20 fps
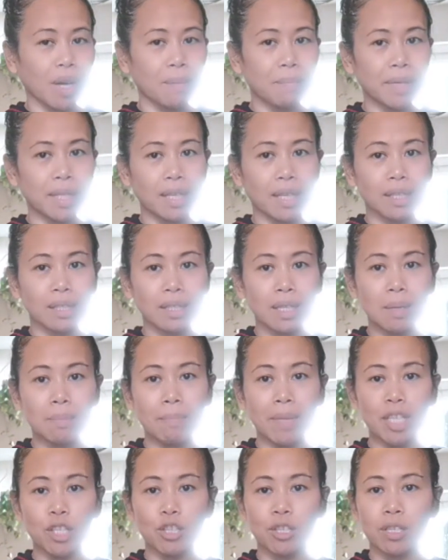But as I
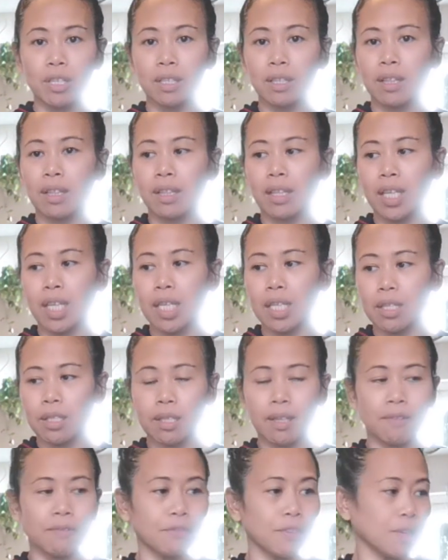mentioned, these
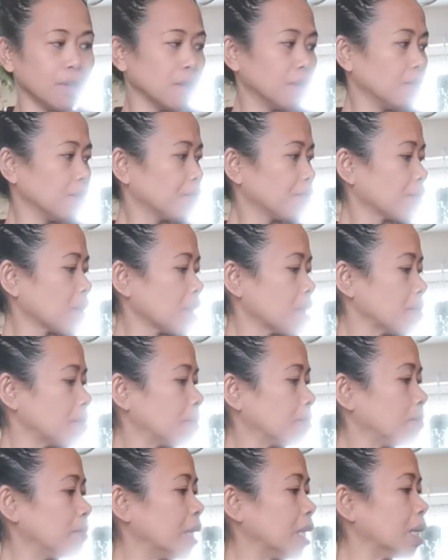suffered from
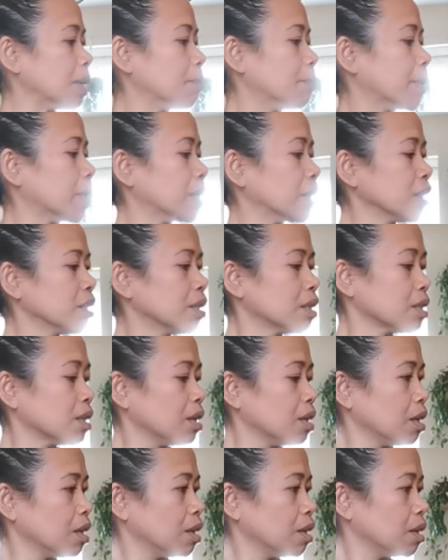mealybugs,
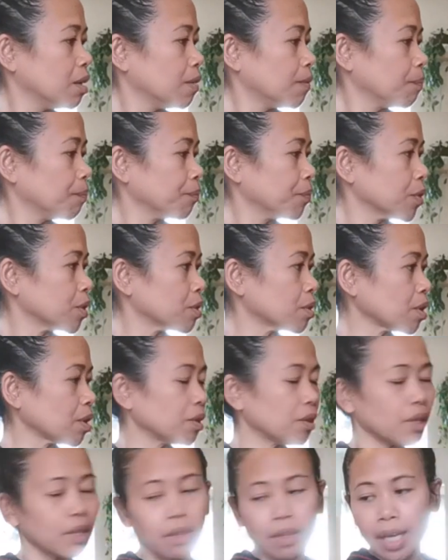
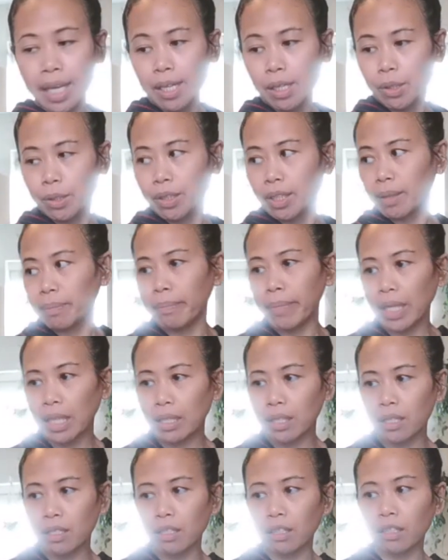so they look a
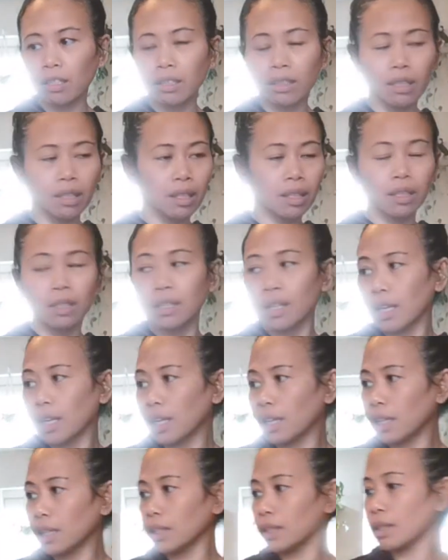bit stunted.
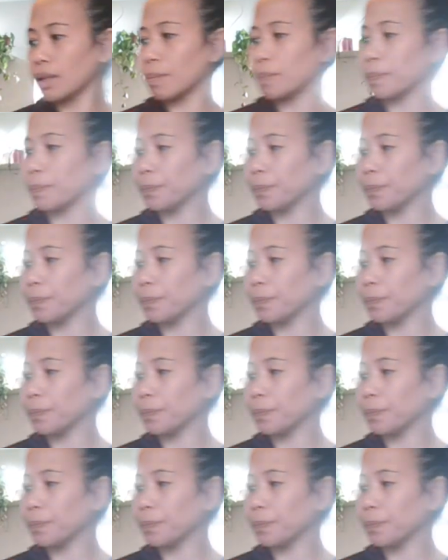And